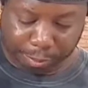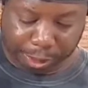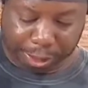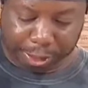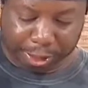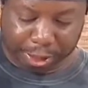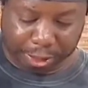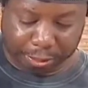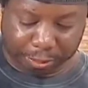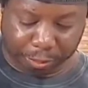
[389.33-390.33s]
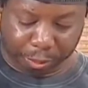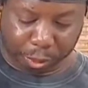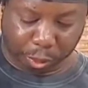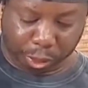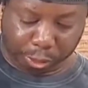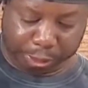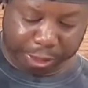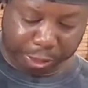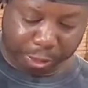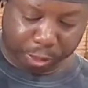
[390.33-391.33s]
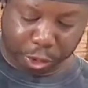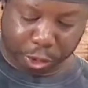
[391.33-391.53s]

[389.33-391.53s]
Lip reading: But we're going to.